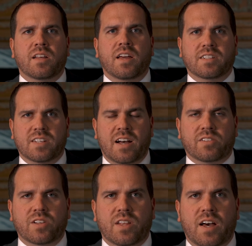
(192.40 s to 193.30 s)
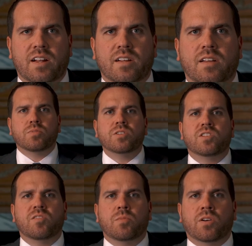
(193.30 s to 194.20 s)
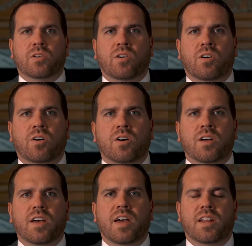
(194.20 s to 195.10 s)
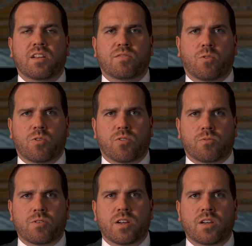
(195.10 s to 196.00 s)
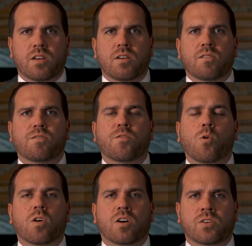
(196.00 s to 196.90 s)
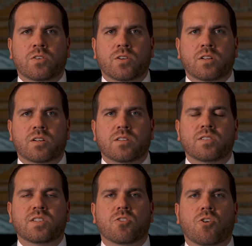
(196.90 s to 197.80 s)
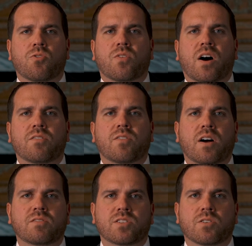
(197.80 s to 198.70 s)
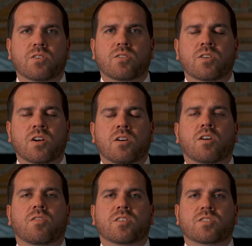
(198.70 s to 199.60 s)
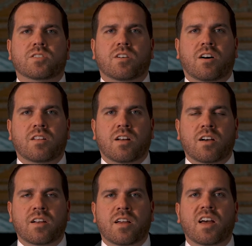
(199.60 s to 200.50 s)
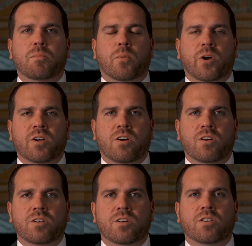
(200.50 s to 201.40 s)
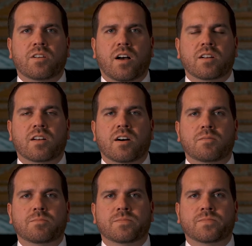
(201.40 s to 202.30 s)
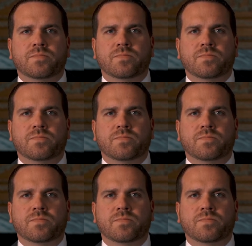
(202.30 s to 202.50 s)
exactly that. Please give me a call at 843-400-0550 or visit us online at Bringardner.com.